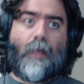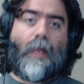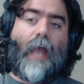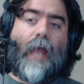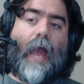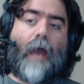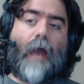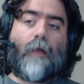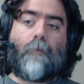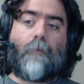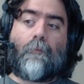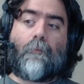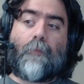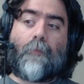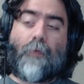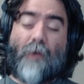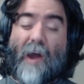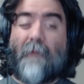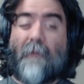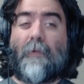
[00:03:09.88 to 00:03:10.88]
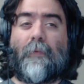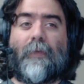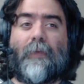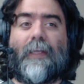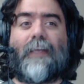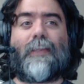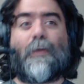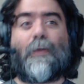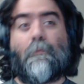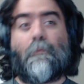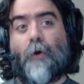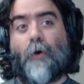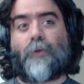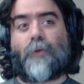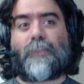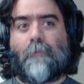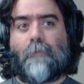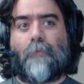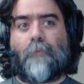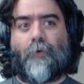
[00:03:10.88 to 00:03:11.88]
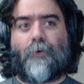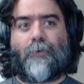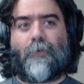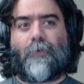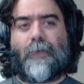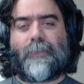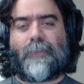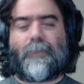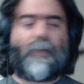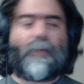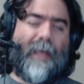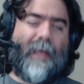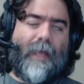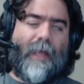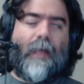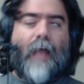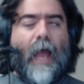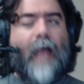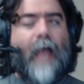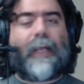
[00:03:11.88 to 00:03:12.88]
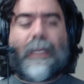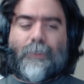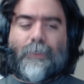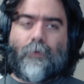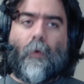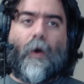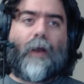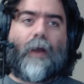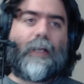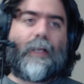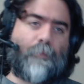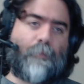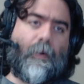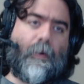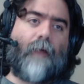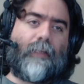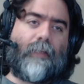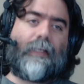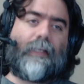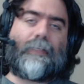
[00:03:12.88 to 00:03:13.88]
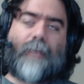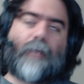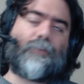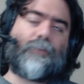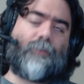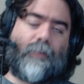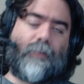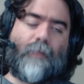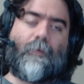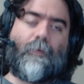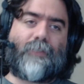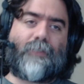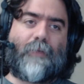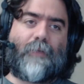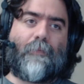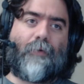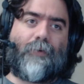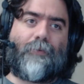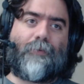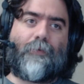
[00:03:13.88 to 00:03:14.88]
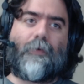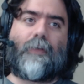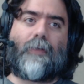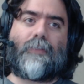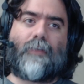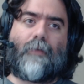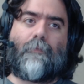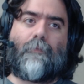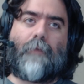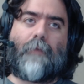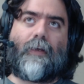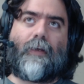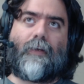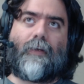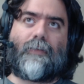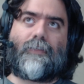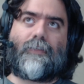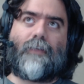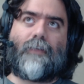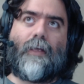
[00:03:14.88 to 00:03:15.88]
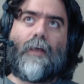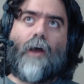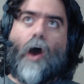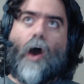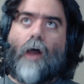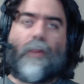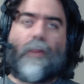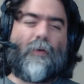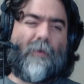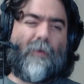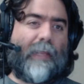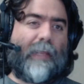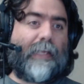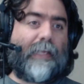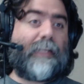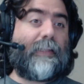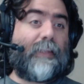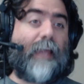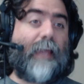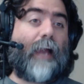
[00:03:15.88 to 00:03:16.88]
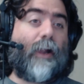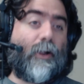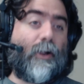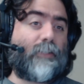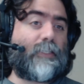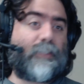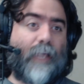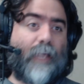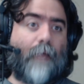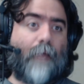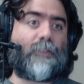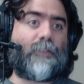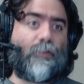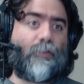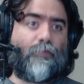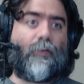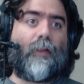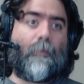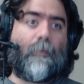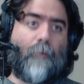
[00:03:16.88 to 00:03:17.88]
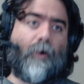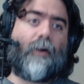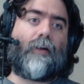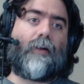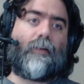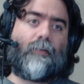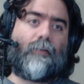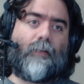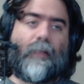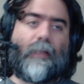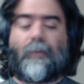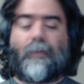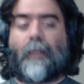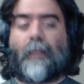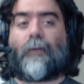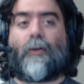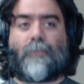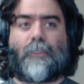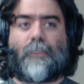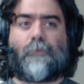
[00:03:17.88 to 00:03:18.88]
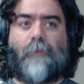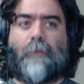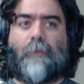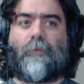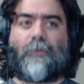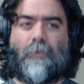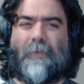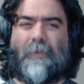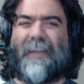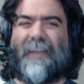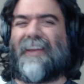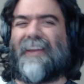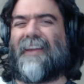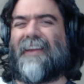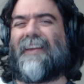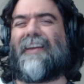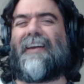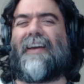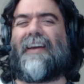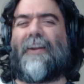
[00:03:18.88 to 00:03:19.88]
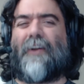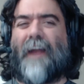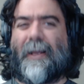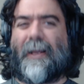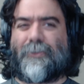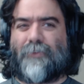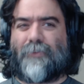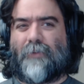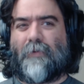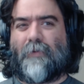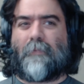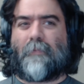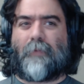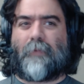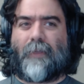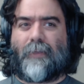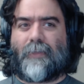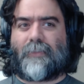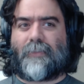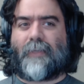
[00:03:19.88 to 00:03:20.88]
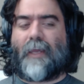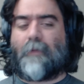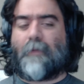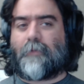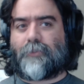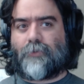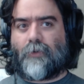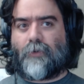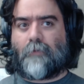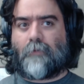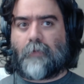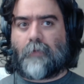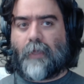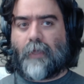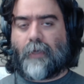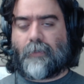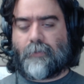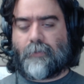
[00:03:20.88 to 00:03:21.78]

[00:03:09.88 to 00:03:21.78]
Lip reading: And probably the most important reason, I guess 1 is actually the most important reason, because that causes games to fall apart. Like that causes people to be like, I don't actually want to play this game, it's too complex.